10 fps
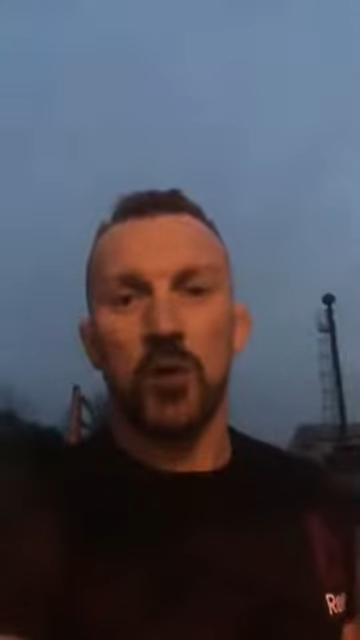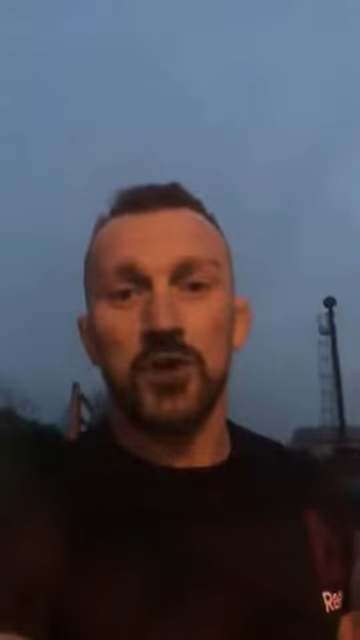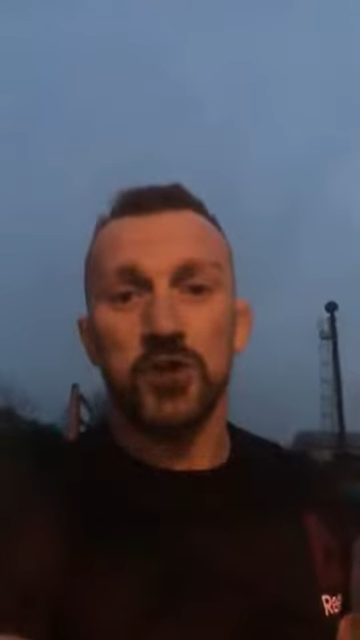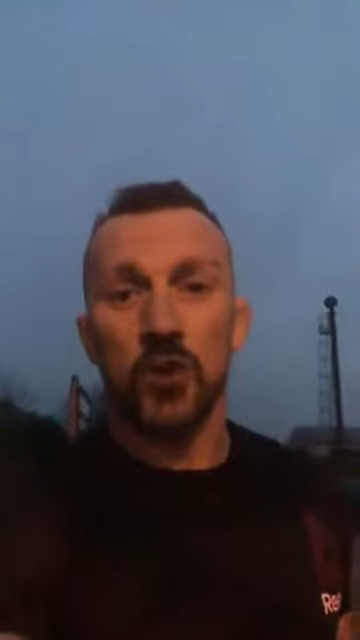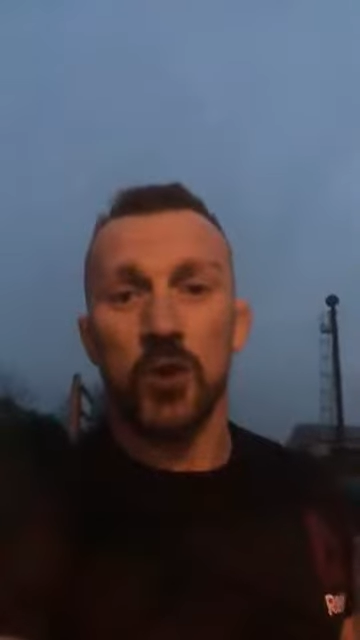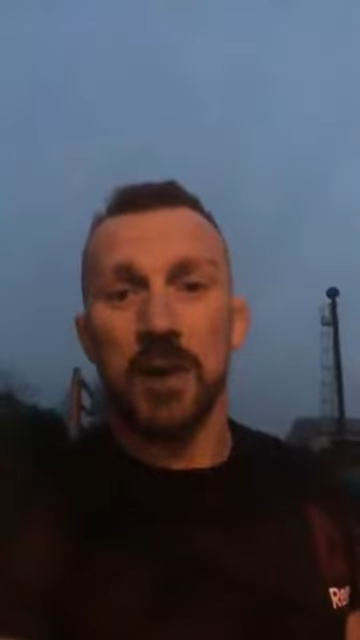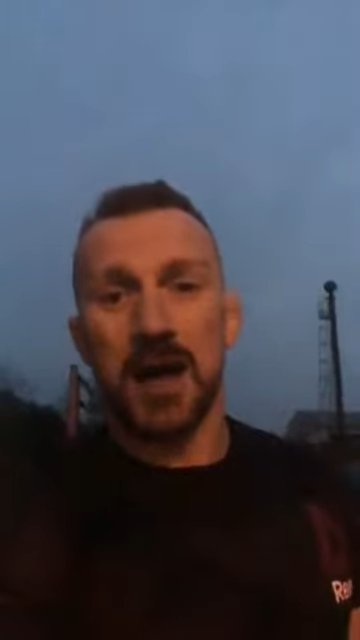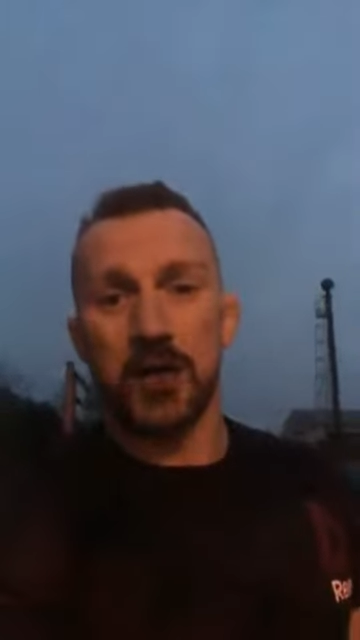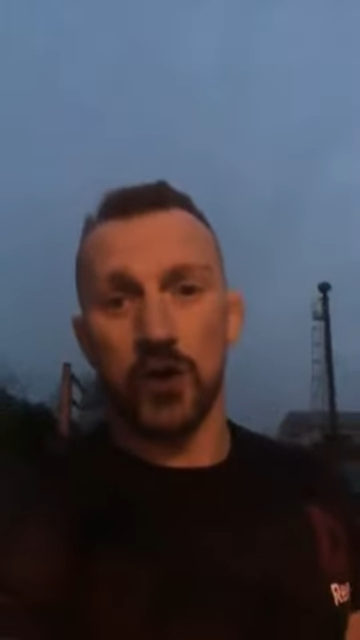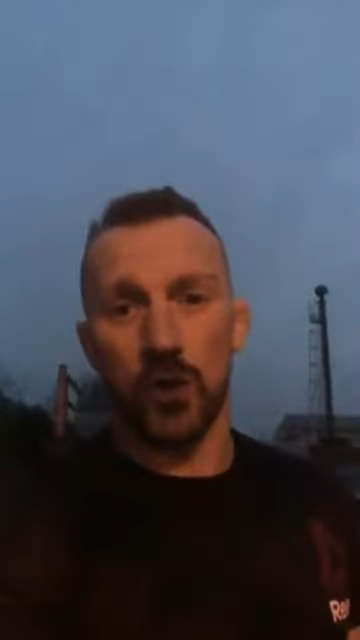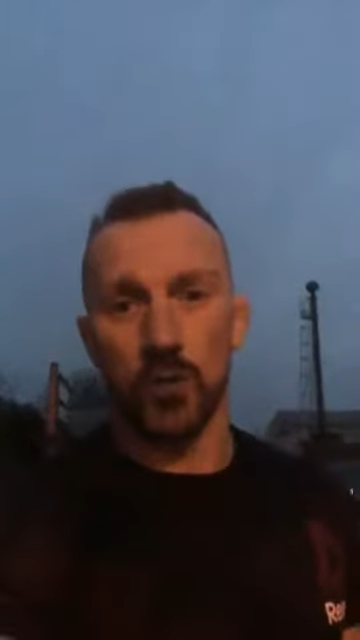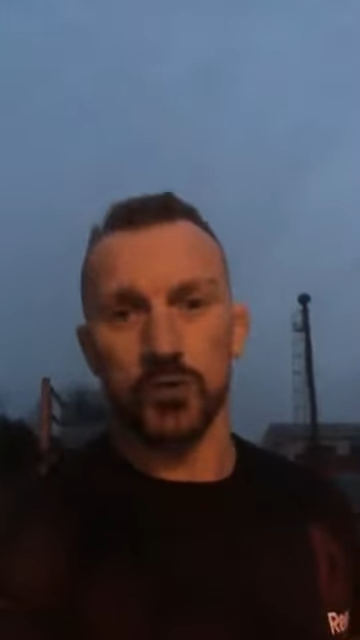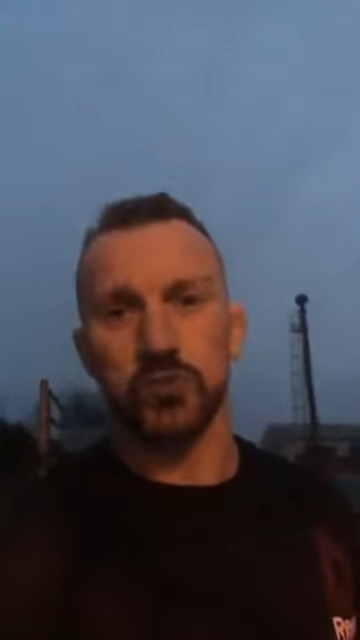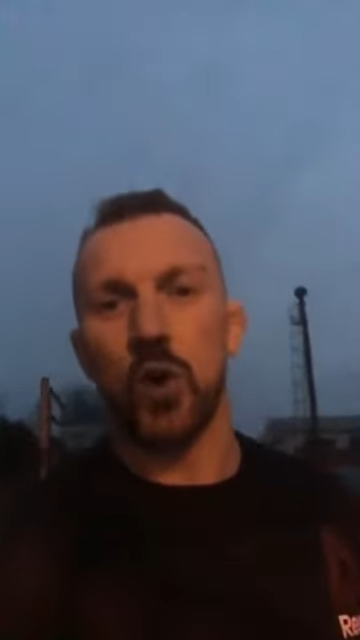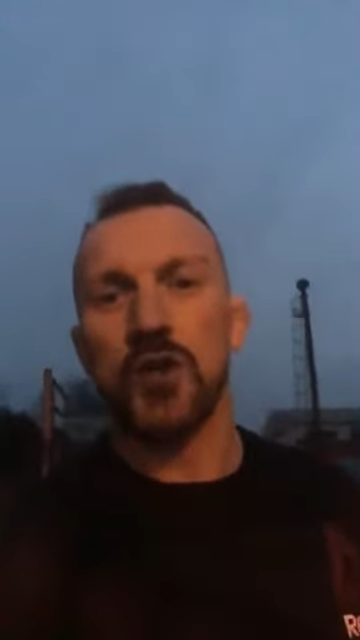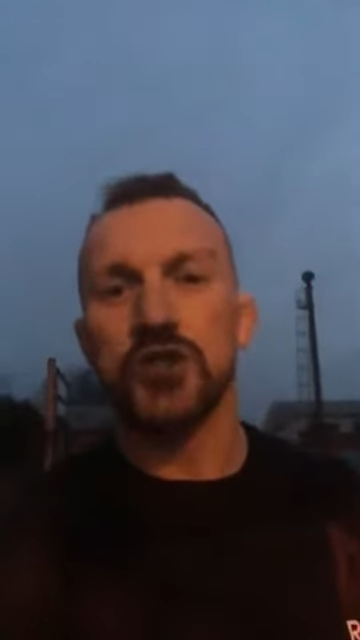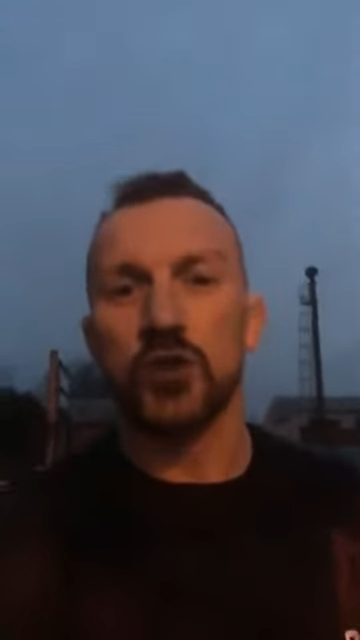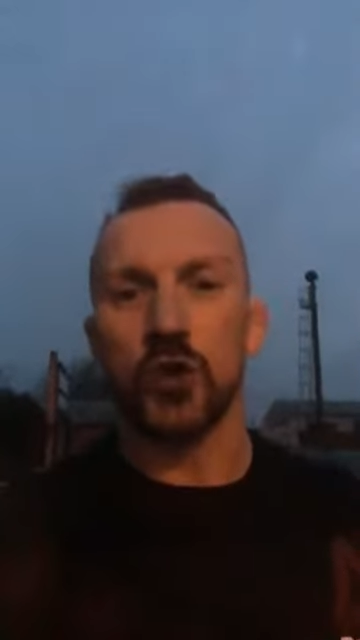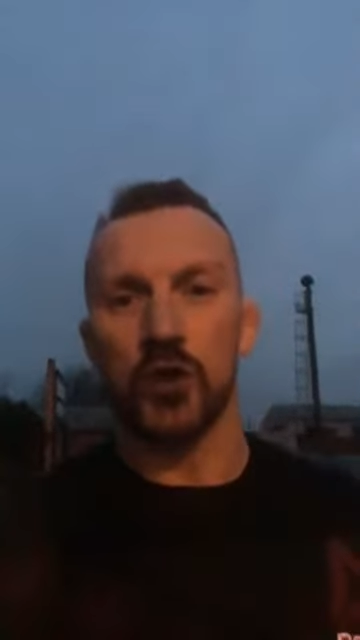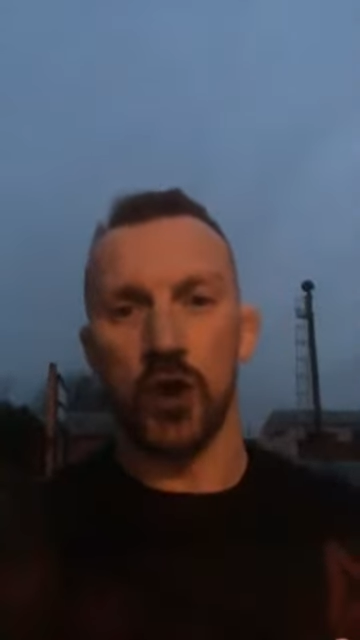I want to talk about goals. What is
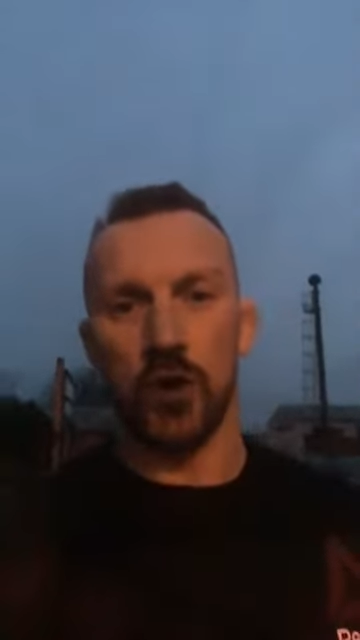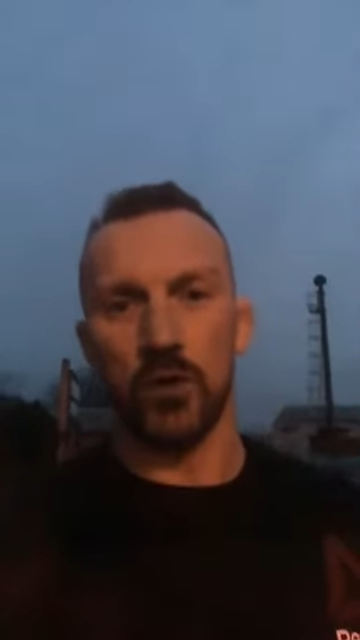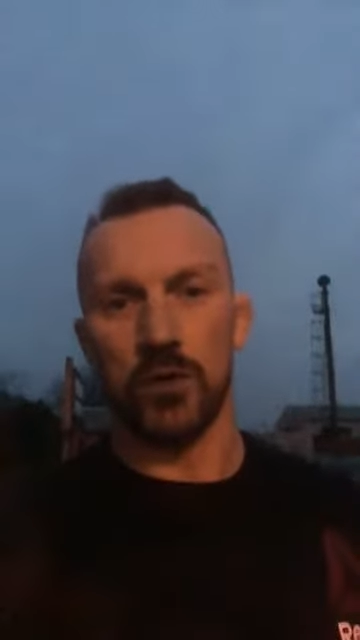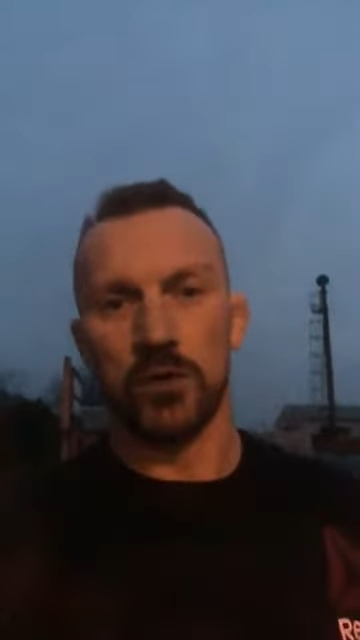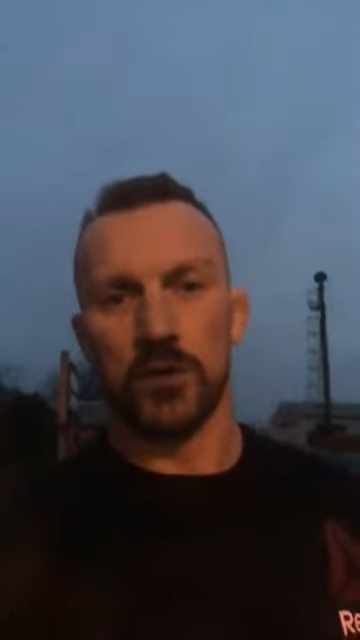your goal?